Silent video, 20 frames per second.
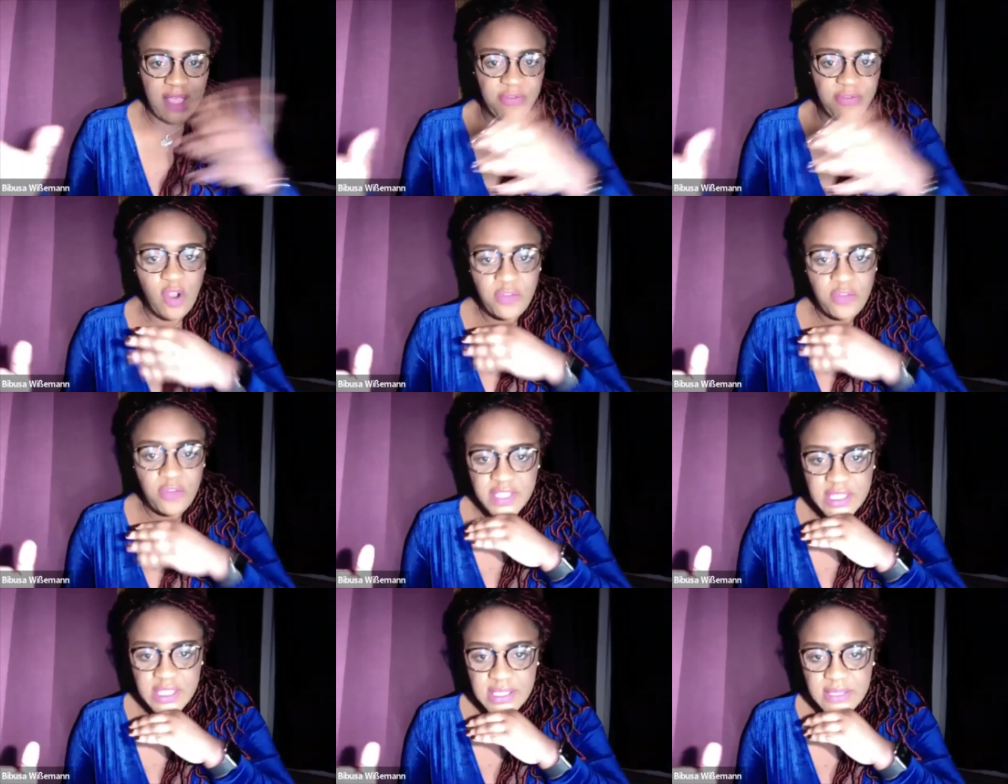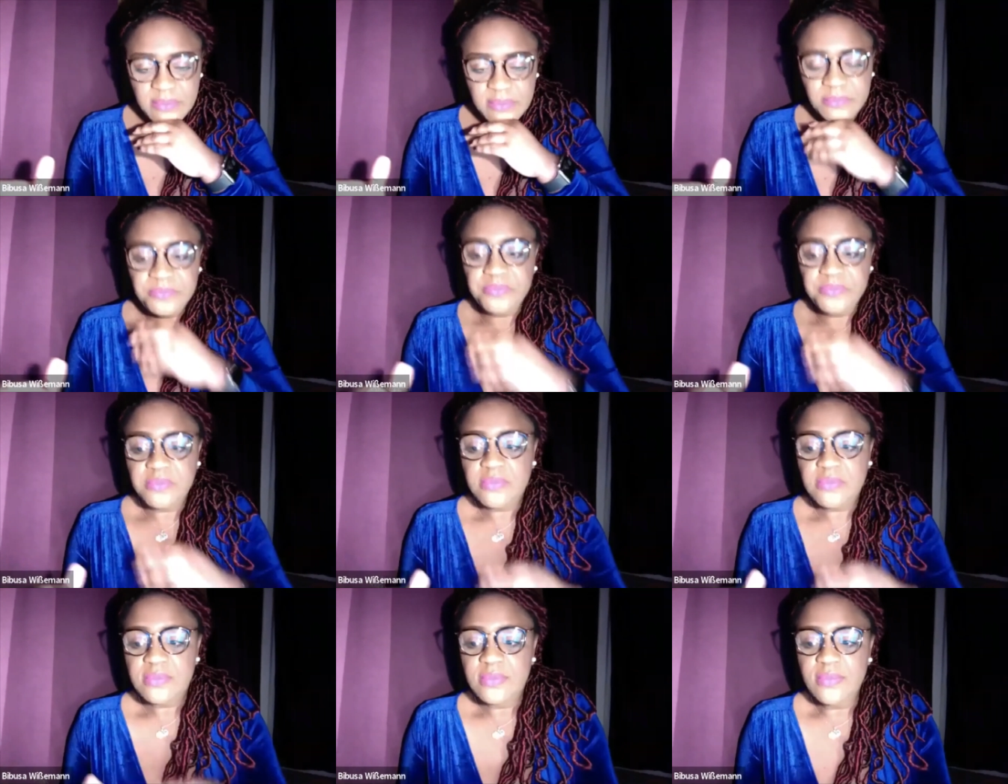office.
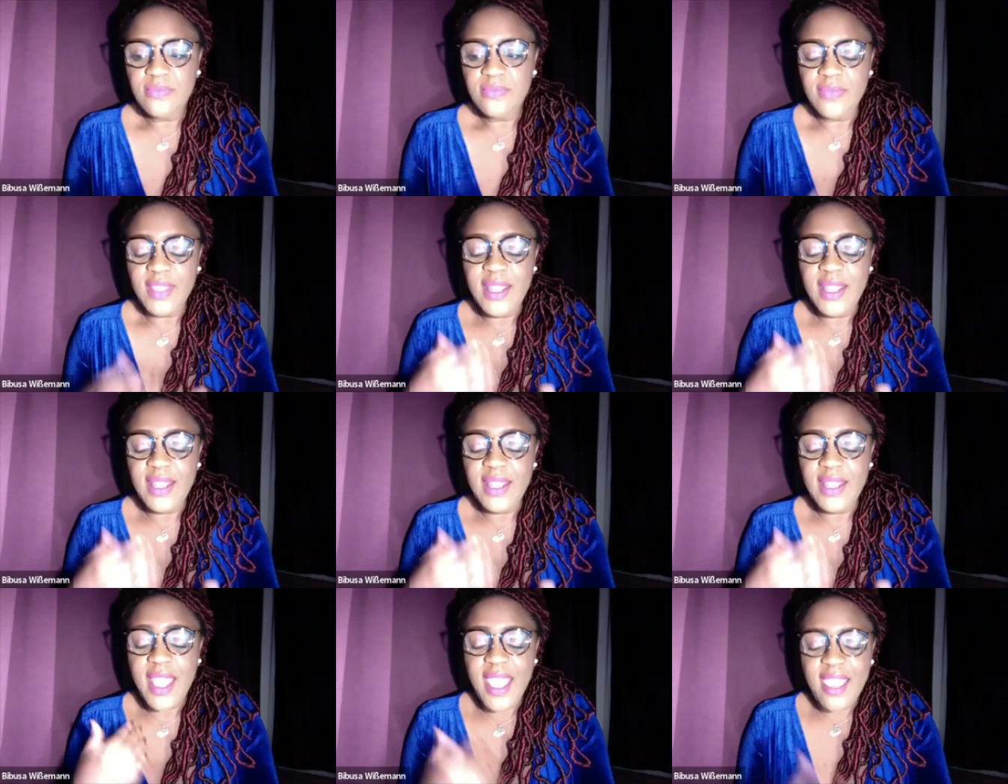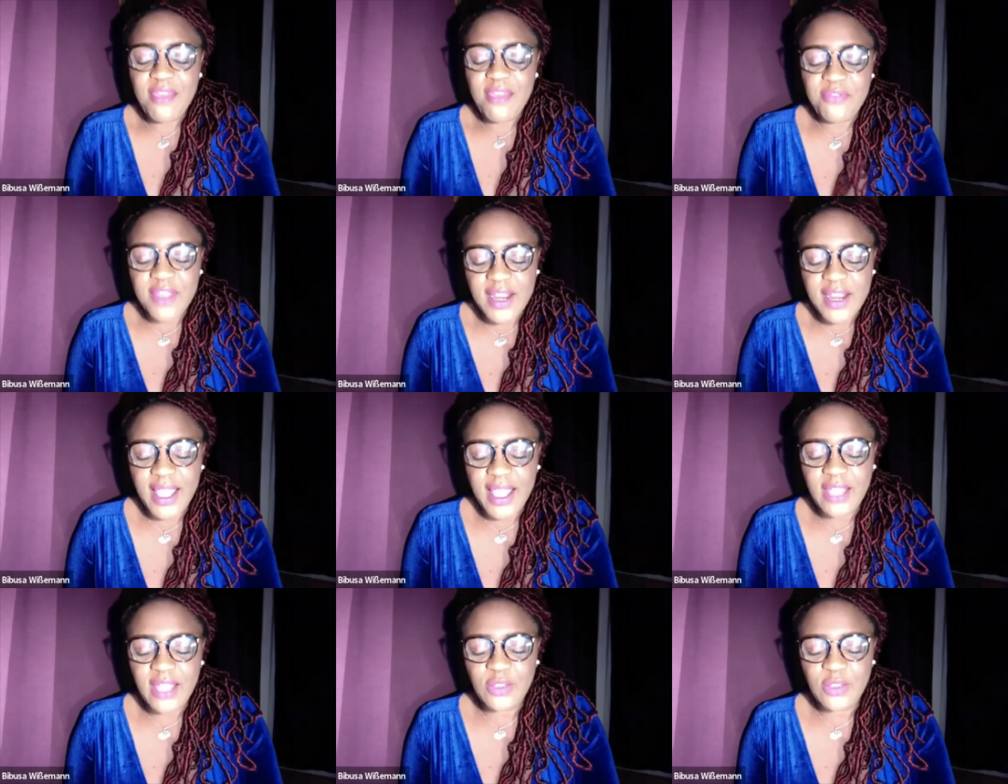And every
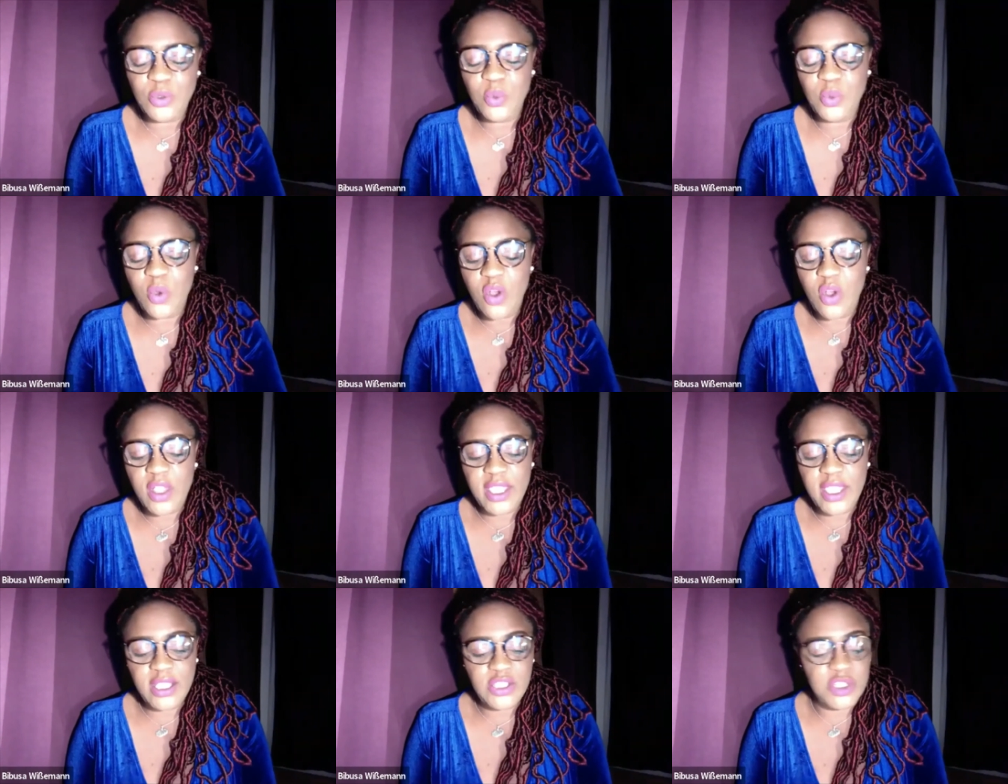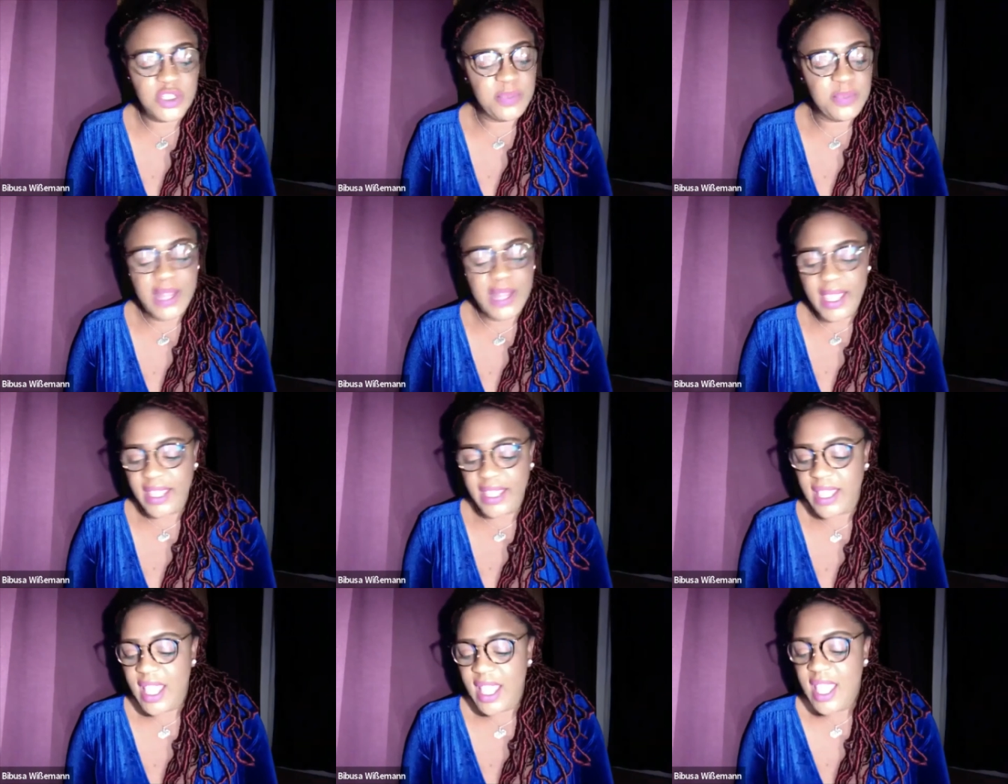client would walk in, she'd be
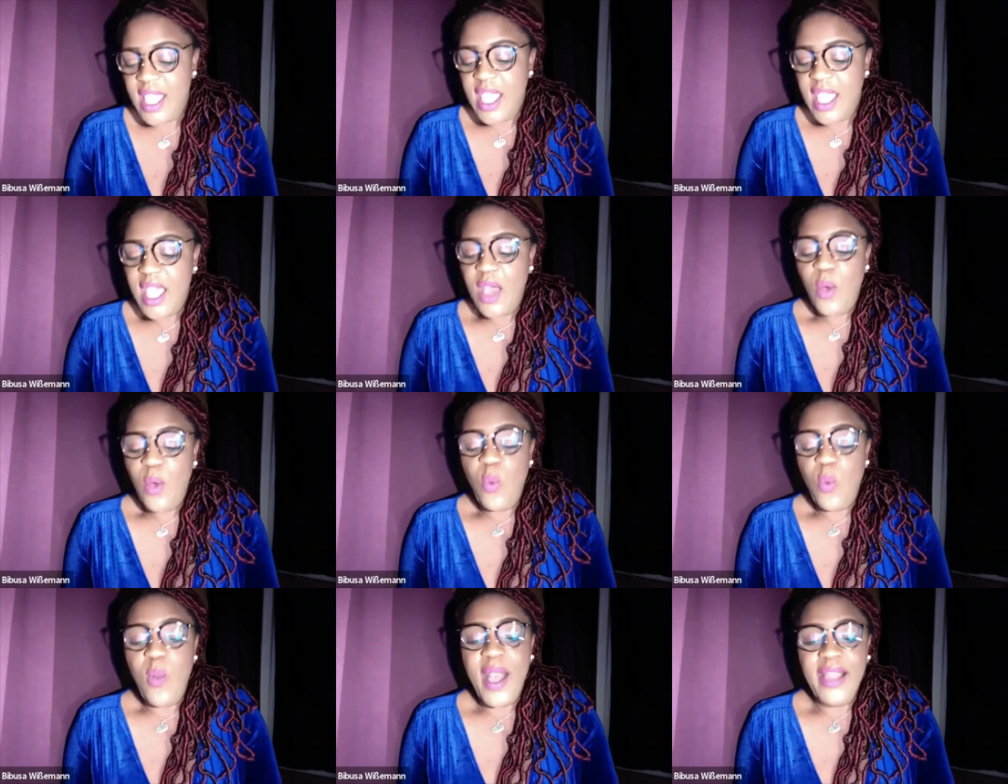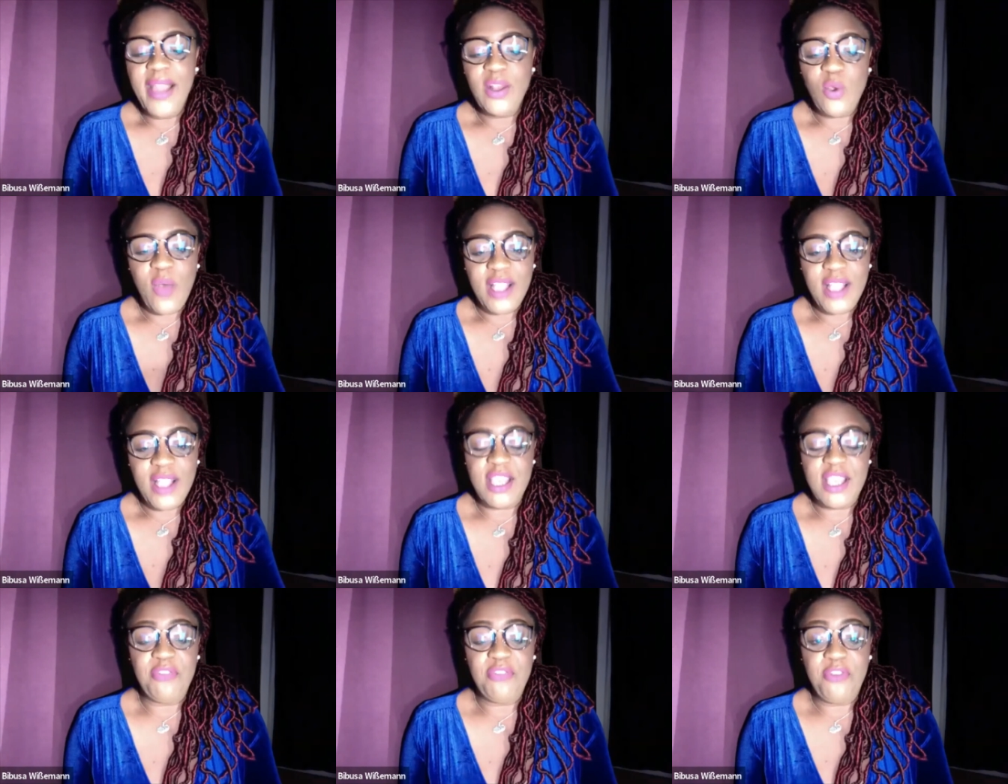like, "1
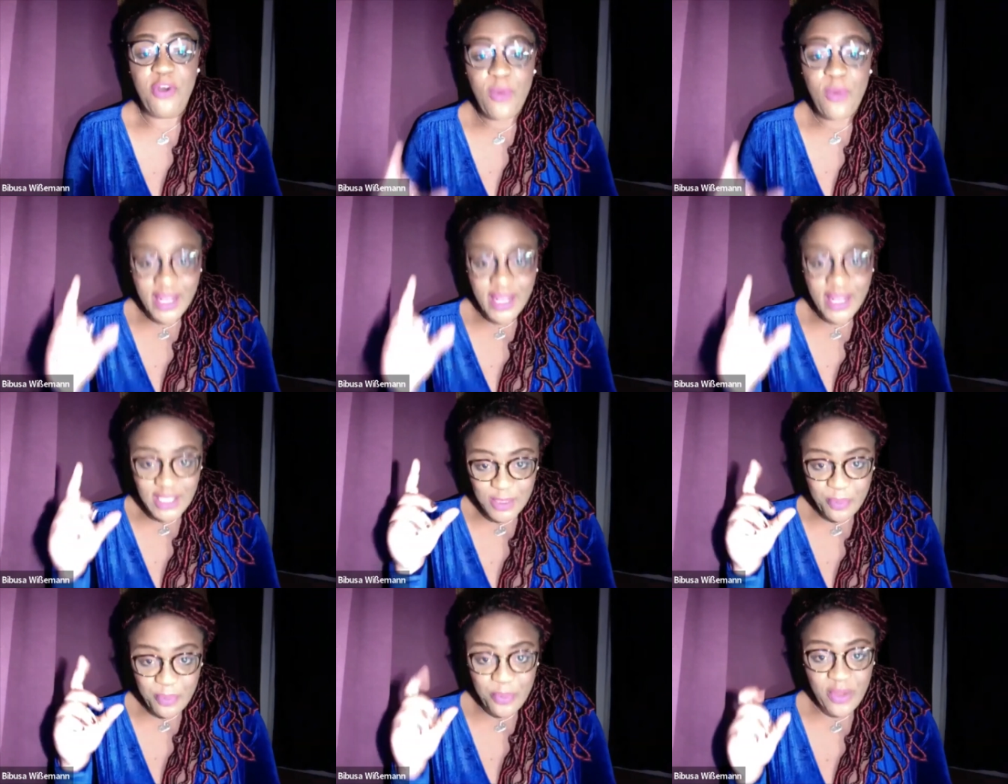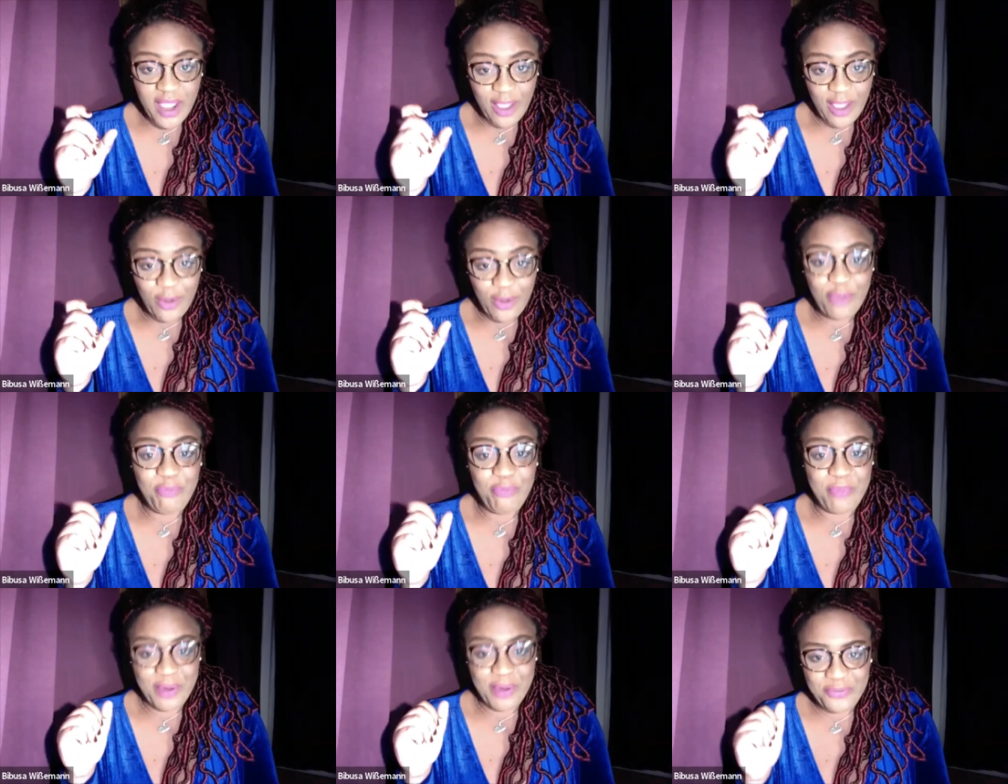kwacha for one spray
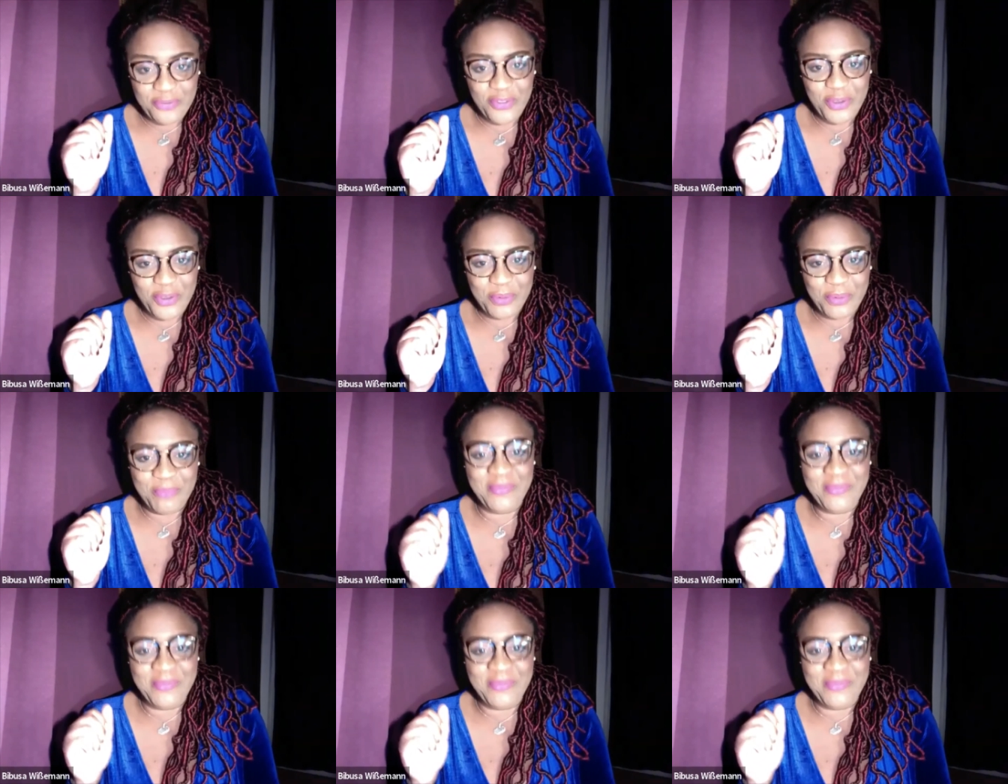of perfume."